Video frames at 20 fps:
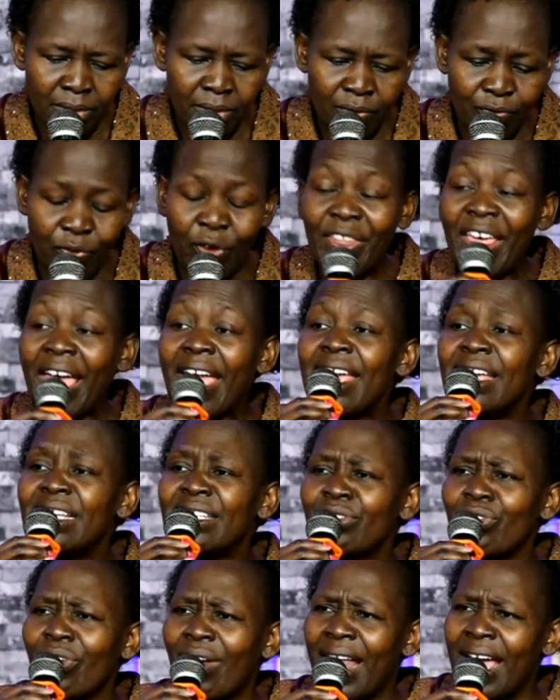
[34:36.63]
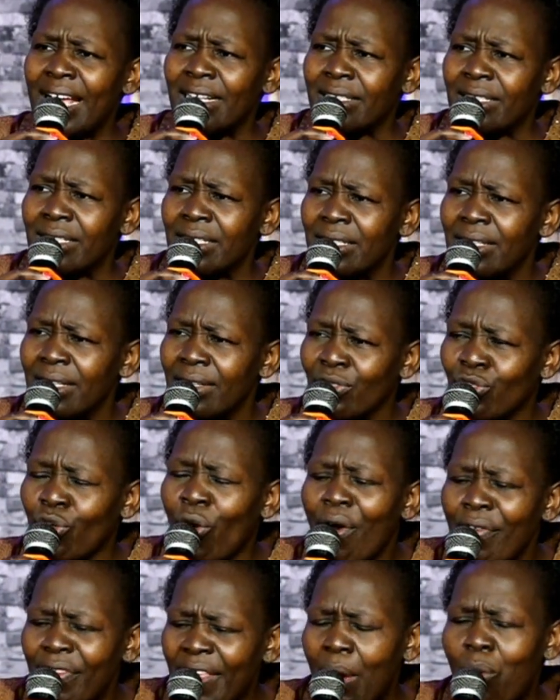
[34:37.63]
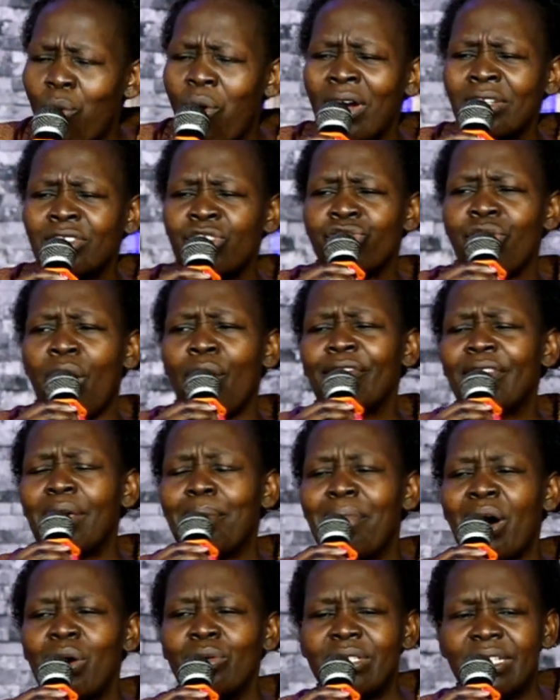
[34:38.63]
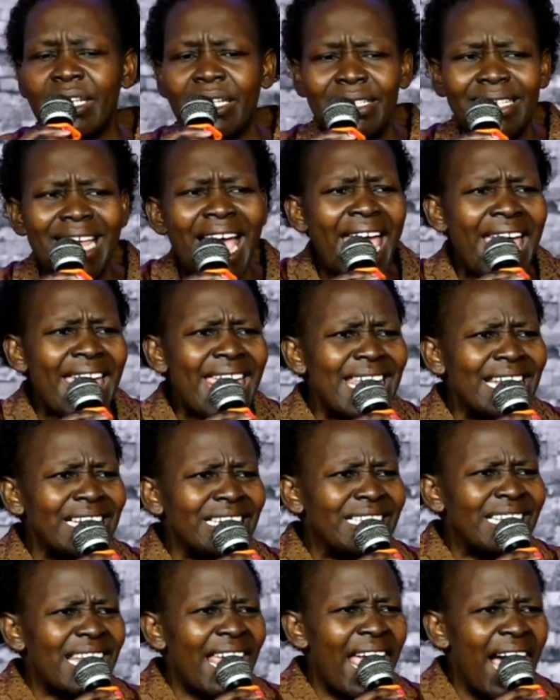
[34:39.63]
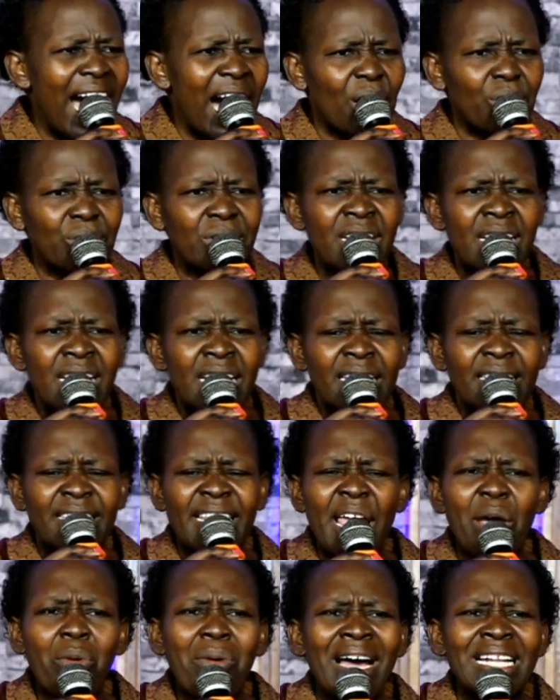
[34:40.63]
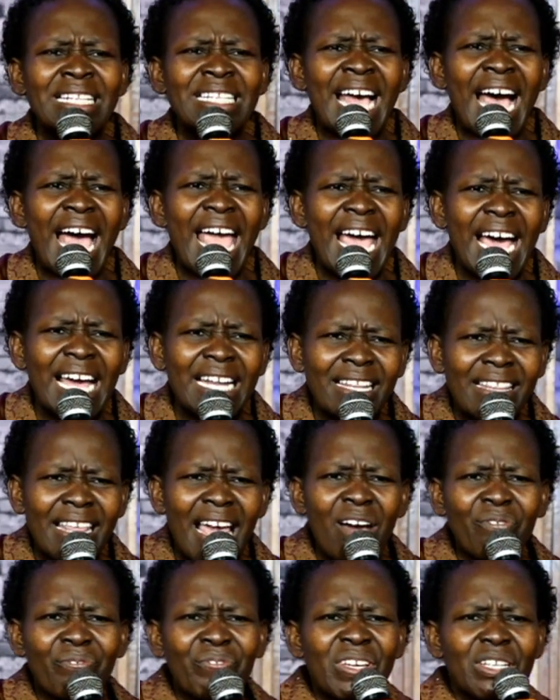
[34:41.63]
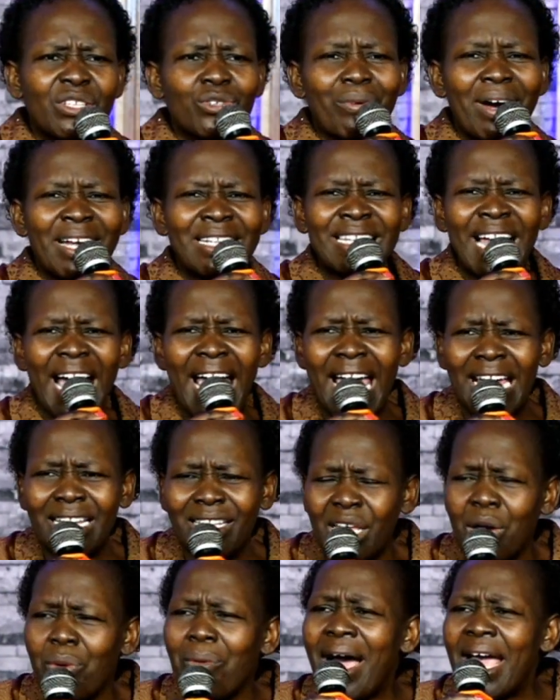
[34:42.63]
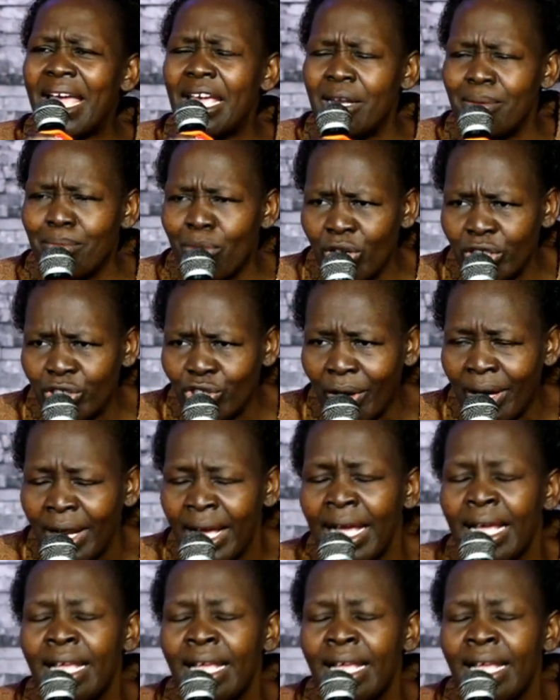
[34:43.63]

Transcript: For the Israelites, though they walked round the mountain day in, day out, they were tired. Their feet were tired. They were in motion.